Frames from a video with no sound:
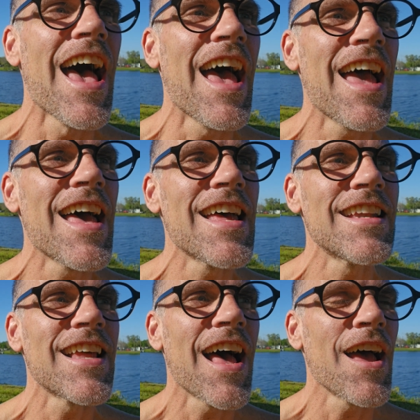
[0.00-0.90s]

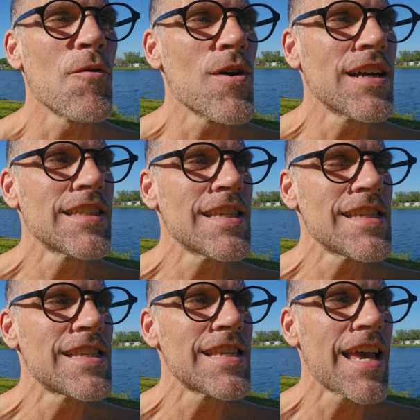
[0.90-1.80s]
And I want to
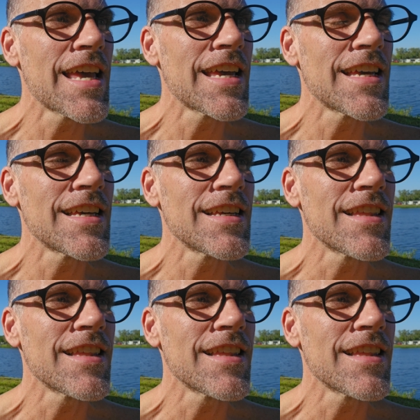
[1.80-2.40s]
say